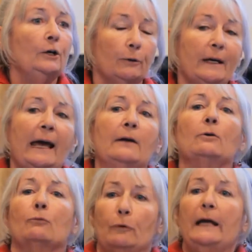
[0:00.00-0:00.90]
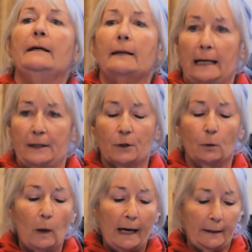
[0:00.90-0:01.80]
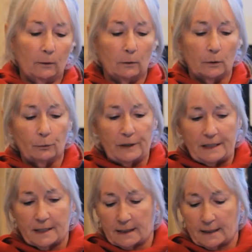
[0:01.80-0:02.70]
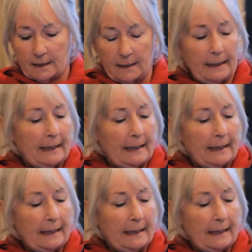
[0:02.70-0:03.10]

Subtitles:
You cannot regulate away all the risks.